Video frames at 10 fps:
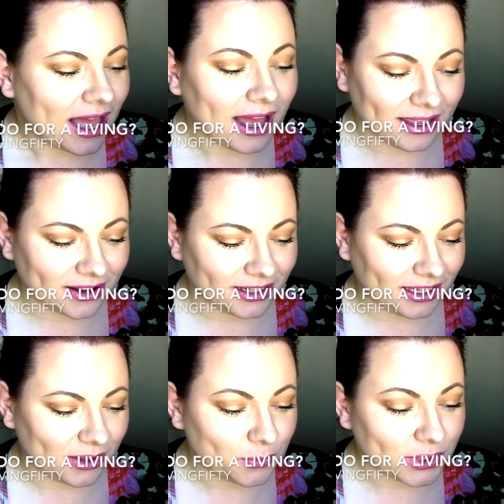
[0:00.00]
Hi,
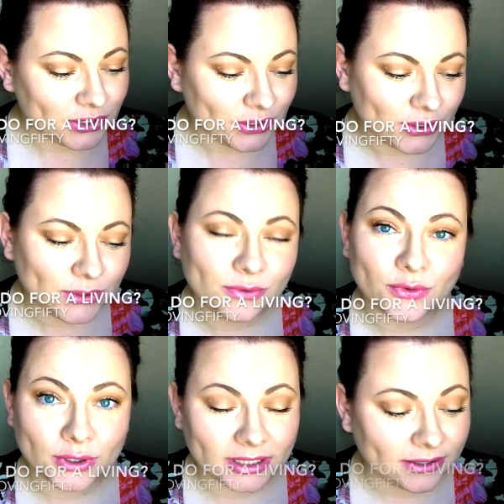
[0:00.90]
honey. What do you do
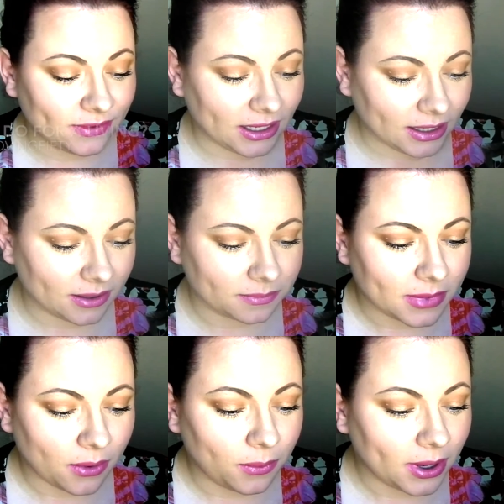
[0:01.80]
for a living?
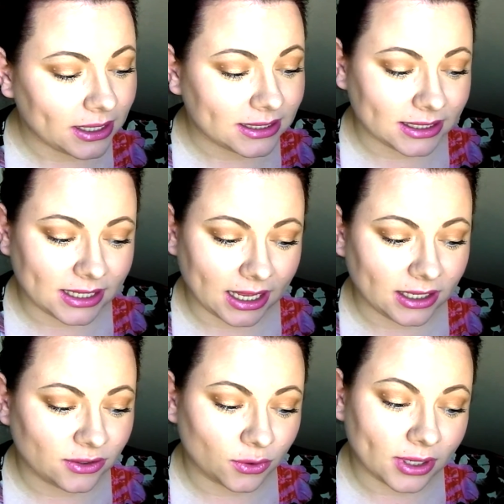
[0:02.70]
What is a day
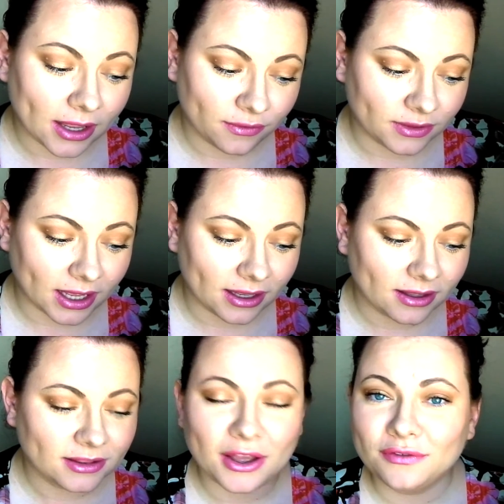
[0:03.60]
in your life like?
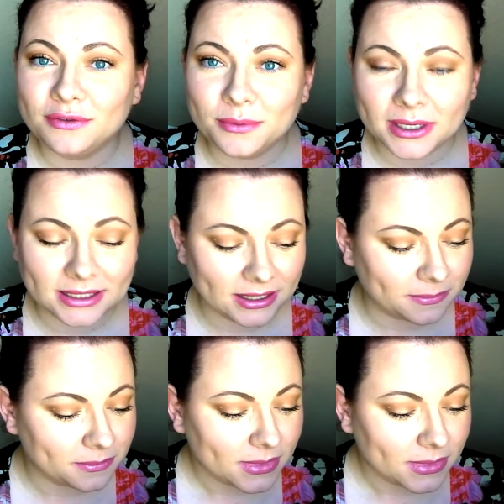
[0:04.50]
Love, Wendy.